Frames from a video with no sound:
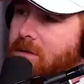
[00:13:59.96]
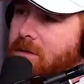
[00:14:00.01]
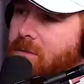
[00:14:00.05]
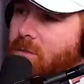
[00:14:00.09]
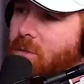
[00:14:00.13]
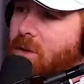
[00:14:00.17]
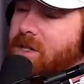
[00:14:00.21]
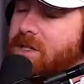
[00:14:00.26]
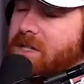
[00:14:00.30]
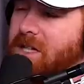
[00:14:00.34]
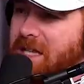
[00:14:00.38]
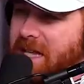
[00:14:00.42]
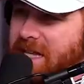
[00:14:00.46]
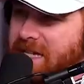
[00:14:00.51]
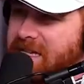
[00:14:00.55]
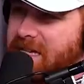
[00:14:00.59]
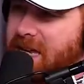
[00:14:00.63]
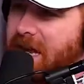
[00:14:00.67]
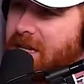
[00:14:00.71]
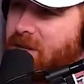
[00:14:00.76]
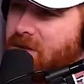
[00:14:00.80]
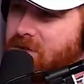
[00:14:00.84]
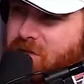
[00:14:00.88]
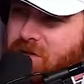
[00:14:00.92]
You know? What did they
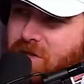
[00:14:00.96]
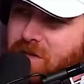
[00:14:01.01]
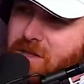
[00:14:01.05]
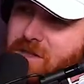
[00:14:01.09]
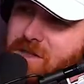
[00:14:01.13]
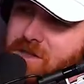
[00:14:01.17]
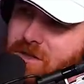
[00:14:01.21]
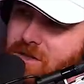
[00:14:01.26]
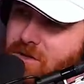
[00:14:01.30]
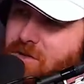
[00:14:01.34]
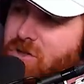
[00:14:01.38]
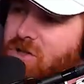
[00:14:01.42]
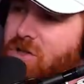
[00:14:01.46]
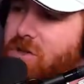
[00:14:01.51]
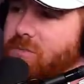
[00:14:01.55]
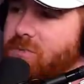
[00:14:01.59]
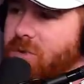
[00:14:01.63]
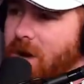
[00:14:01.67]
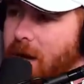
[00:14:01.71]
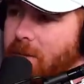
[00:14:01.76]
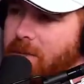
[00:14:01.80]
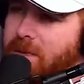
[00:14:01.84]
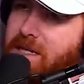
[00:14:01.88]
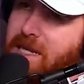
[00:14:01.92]
say? You shouldn't. You should
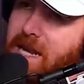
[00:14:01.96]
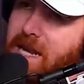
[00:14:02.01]
probably